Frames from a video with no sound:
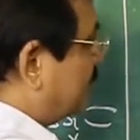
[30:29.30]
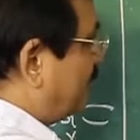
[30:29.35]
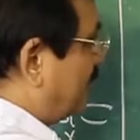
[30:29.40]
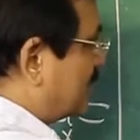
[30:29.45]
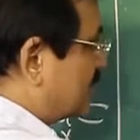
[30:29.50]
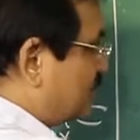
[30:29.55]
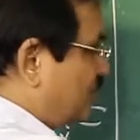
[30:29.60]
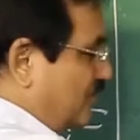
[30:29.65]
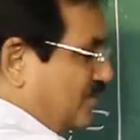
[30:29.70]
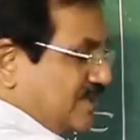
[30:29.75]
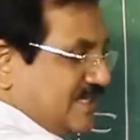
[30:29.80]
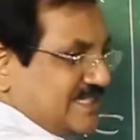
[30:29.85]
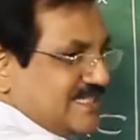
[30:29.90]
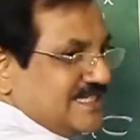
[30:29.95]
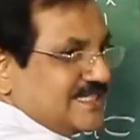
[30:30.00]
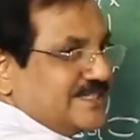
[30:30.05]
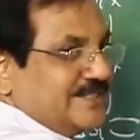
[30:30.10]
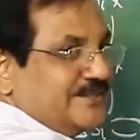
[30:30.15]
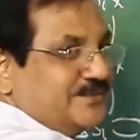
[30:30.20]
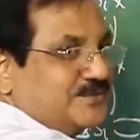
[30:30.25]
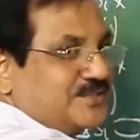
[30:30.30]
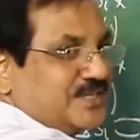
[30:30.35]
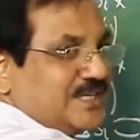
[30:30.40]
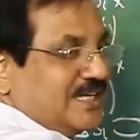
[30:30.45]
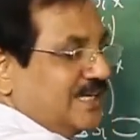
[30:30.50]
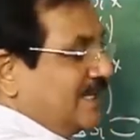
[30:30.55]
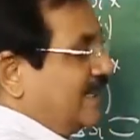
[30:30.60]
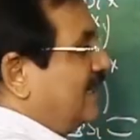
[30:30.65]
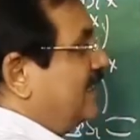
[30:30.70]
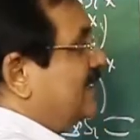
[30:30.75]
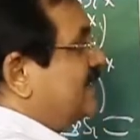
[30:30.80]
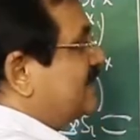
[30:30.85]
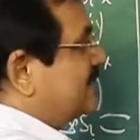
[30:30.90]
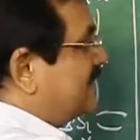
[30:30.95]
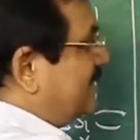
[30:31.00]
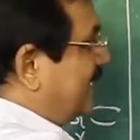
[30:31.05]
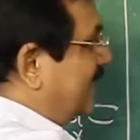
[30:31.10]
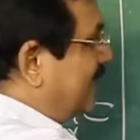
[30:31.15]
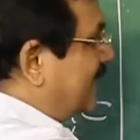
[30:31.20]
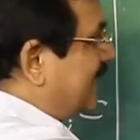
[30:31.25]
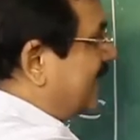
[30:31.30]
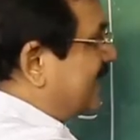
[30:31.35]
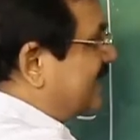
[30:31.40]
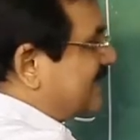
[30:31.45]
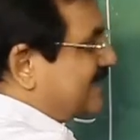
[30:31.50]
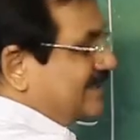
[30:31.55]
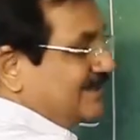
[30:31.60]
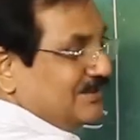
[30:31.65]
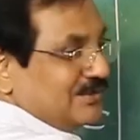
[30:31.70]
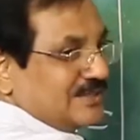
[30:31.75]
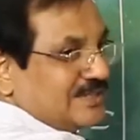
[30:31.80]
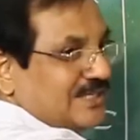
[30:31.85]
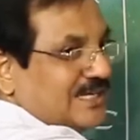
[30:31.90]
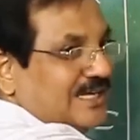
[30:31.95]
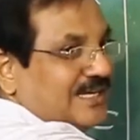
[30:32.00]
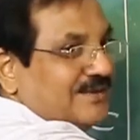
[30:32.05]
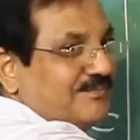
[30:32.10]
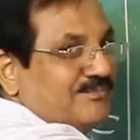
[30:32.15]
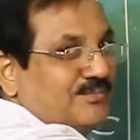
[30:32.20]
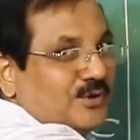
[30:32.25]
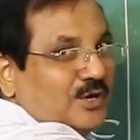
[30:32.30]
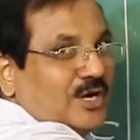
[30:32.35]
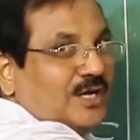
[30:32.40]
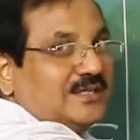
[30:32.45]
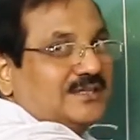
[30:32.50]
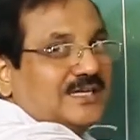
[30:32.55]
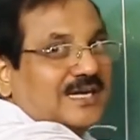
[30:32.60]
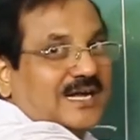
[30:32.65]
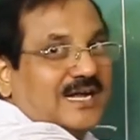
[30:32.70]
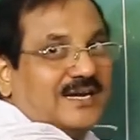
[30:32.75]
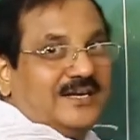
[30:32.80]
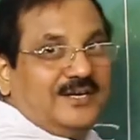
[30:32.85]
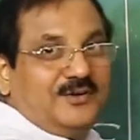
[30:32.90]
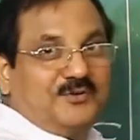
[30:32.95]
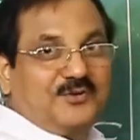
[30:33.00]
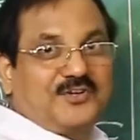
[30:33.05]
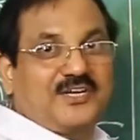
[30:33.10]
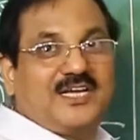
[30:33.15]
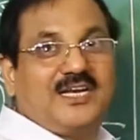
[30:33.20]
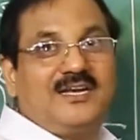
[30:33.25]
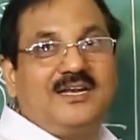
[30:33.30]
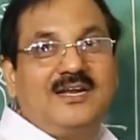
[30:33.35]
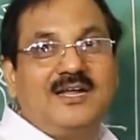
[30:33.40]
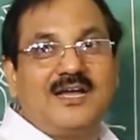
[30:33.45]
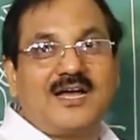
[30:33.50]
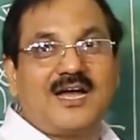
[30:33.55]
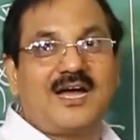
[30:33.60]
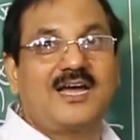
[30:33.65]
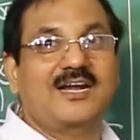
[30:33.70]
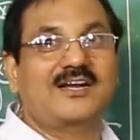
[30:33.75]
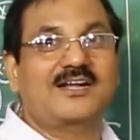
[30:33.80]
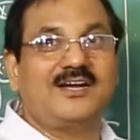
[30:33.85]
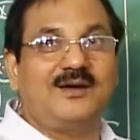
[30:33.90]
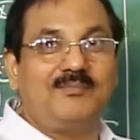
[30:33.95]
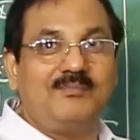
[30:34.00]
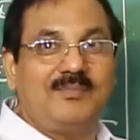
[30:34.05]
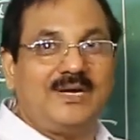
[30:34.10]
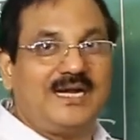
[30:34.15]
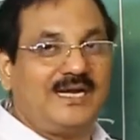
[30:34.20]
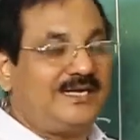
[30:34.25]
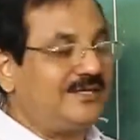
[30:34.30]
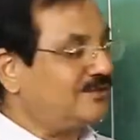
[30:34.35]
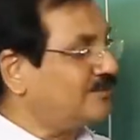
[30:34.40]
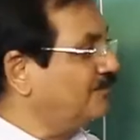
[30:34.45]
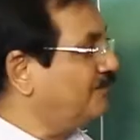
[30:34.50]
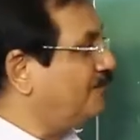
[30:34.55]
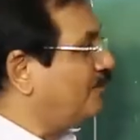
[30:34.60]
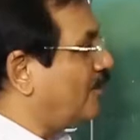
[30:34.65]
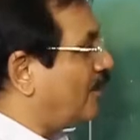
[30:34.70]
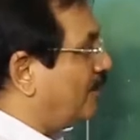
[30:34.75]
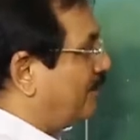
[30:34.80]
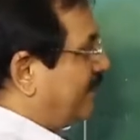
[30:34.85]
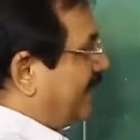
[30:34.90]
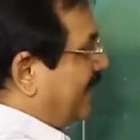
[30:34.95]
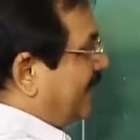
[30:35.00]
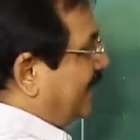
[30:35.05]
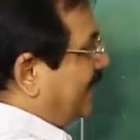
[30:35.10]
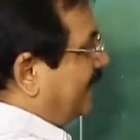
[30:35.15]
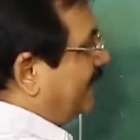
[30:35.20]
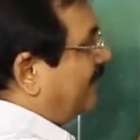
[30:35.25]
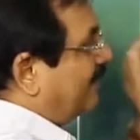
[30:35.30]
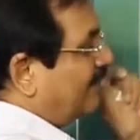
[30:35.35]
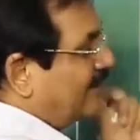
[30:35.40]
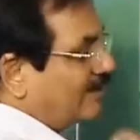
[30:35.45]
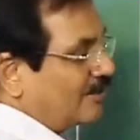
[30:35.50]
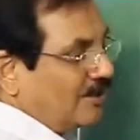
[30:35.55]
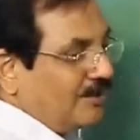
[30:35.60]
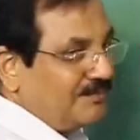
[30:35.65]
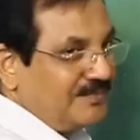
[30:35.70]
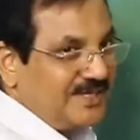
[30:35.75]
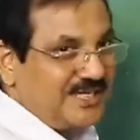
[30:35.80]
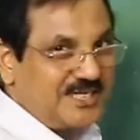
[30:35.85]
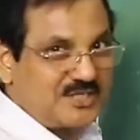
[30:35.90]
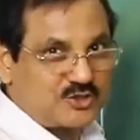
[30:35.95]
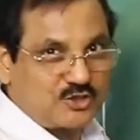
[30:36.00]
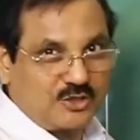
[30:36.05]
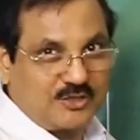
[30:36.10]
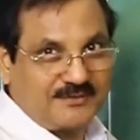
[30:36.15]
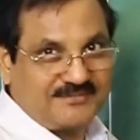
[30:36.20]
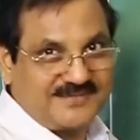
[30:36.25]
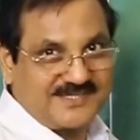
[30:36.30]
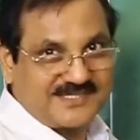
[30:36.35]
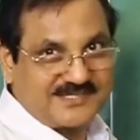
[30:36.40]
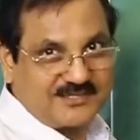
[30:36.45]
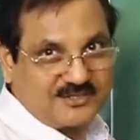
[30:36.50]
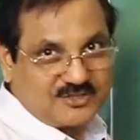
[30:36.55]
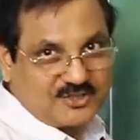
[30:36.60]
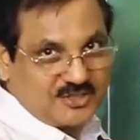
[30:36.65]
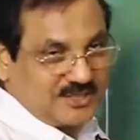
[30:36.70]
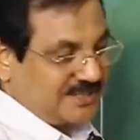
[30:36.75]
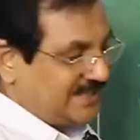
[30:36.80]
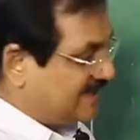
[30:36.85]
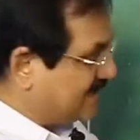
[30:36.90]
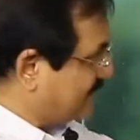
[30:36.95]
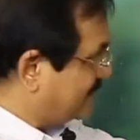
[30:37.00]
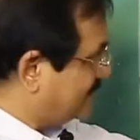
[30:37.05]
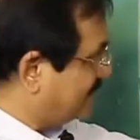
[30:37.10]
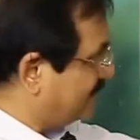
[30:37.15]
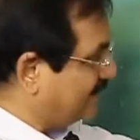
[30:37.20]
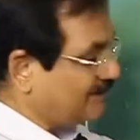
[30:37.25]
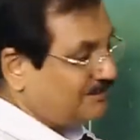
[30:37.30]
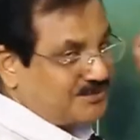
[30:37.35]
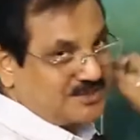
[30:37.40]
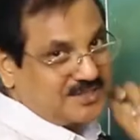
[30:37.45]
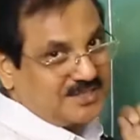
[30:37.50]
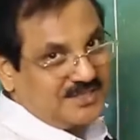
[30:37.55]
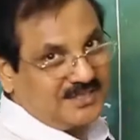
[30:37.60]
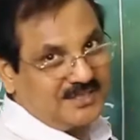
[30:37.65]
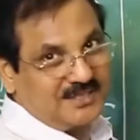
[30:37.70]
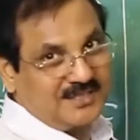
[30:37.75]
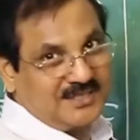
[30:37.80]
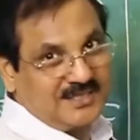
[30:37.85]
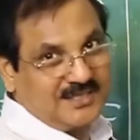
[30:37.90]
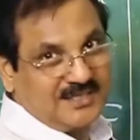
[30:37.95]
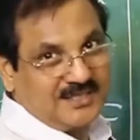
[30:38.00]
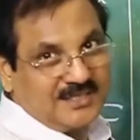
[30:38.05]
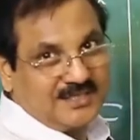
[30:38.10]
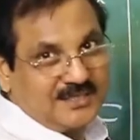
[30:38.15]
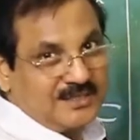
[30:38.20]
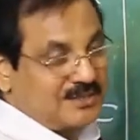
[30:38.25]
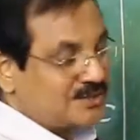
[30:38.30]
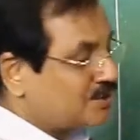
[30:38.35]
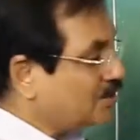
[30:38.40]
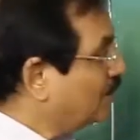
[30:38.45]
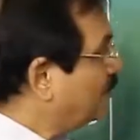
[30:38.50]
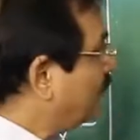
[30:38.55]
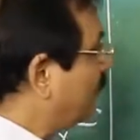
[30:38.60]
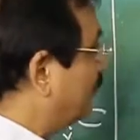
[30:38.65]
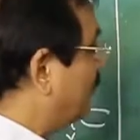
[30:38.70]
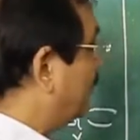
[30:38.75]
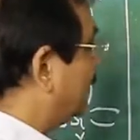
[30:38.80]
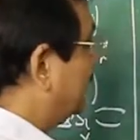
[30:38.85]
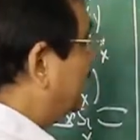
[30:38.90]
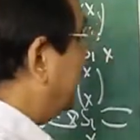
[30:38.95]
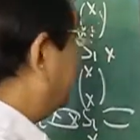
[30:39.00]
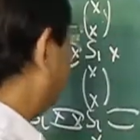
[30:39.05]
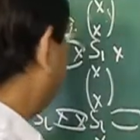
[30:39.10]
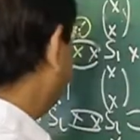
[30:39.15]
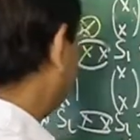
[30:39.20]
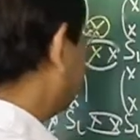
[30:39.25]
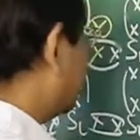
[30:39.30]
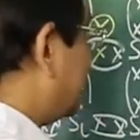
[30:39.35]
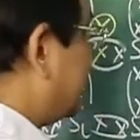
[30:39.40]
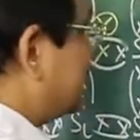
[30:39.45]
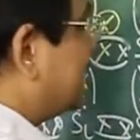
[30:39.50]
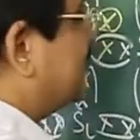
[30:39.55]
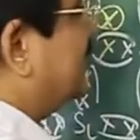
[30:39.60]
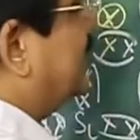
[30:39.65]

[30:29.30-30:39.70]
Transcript: phosphorus is neutral, silica is neutral. If both are neutral or combined to form any combination of structure is neutral. So, the excess